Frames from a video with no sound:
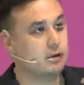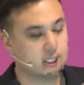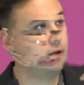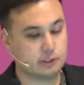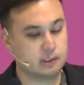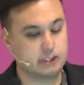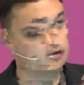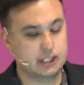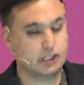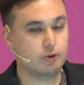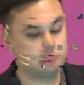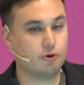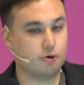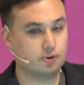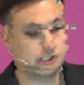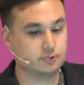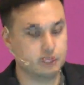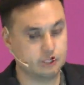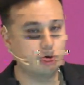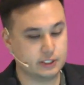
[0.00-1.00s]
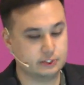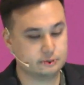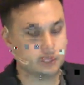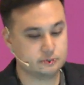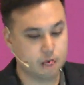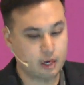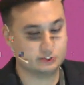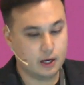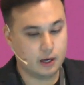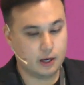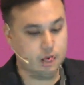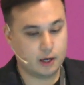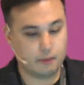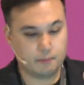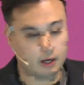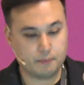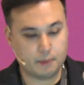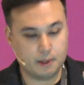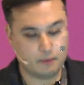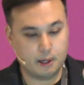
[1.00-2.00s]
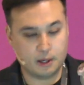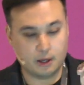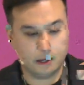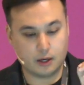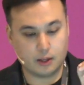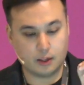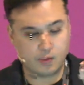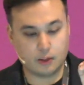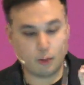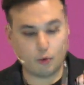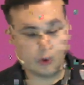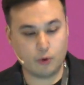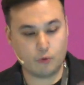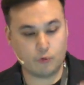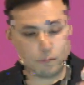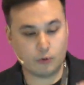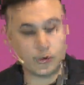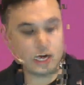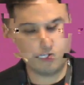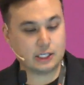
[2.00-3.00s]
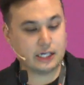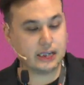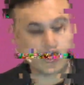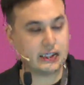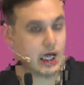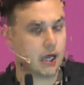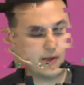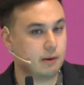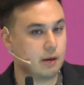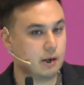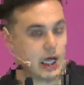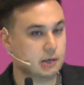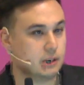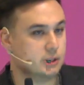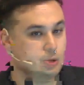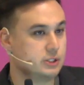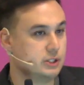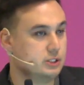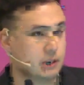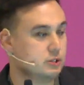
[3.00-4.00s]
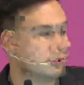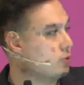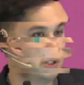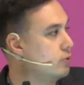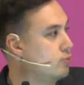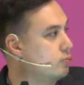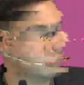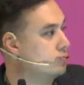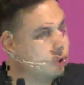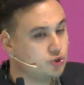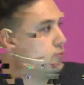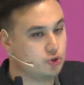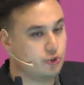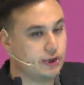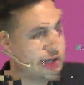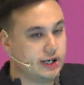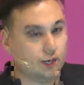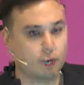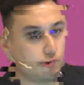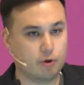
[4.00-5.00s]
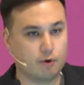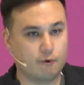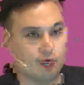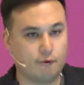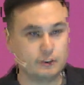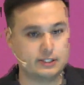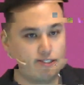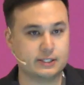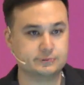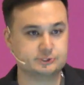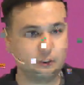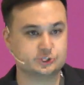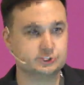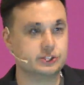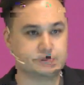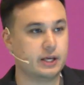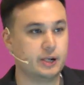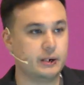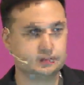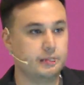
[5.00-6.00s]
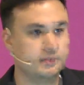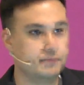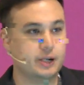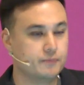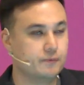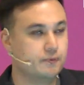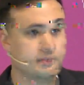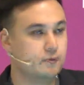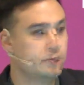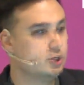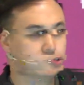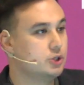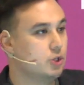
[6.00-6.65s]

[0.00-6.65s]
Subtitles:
And then the third is just a basic HTML, CSS, and JavaScript page, which you see right here. So I'm going to be sharing that GitHub